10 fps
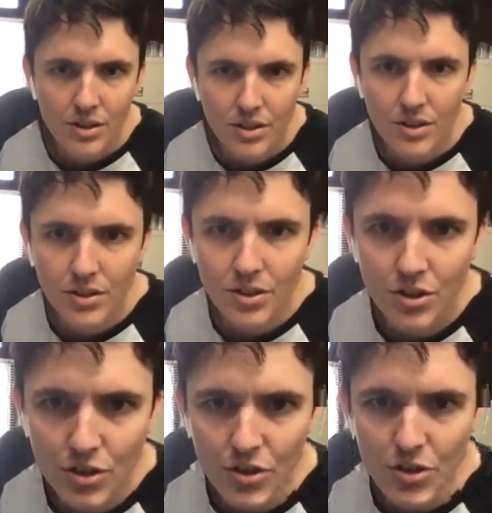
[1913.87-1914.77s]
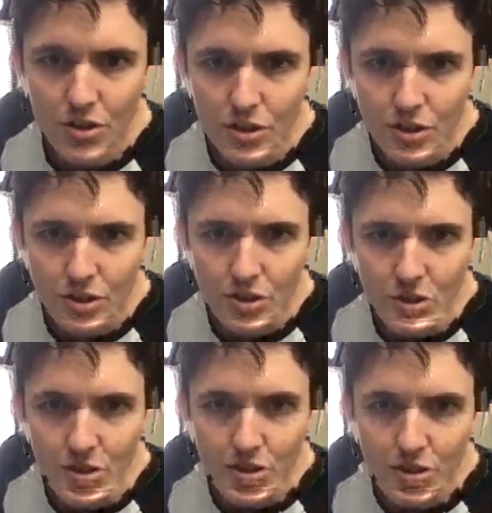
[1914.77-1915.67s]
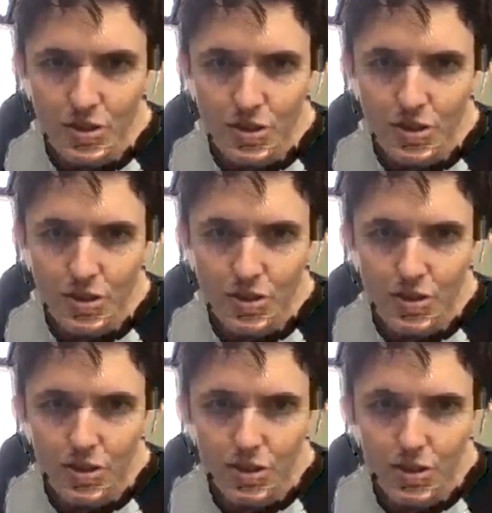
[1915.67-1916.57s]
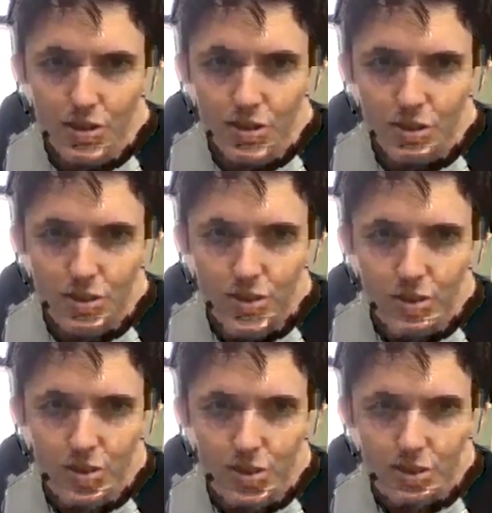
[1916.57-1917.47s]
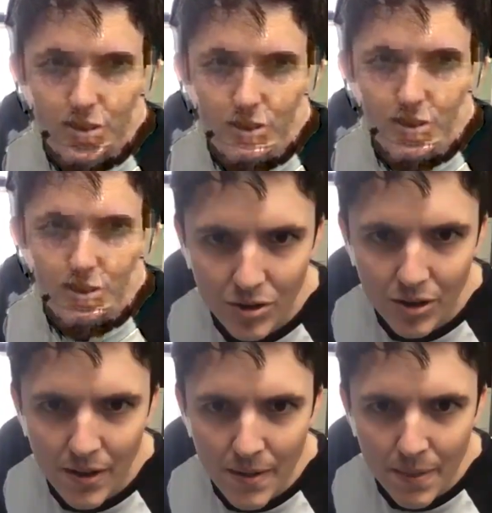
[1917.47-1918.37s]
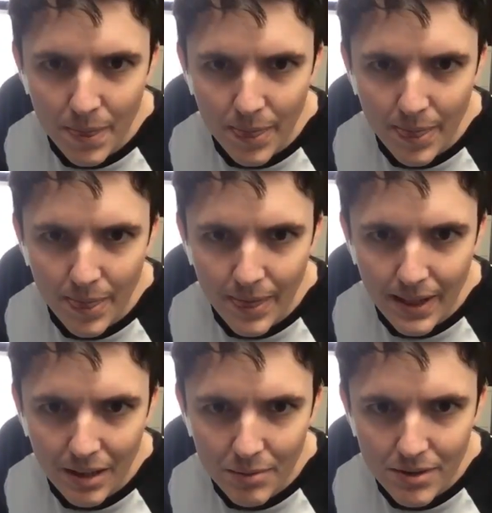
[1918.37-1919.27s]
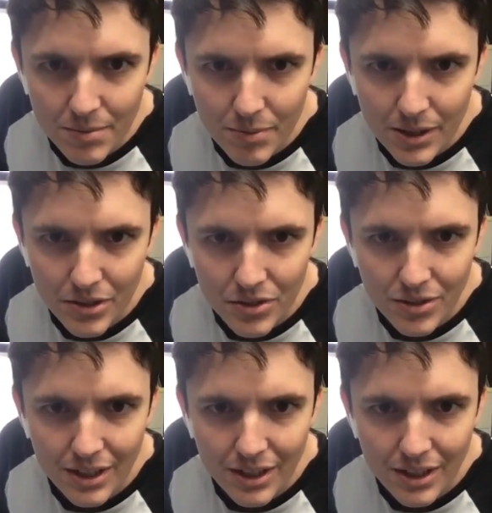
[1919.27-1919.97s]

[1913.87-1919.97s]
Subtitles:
directly into the tube of thawed and mixed flush buffer. And let me just make sure.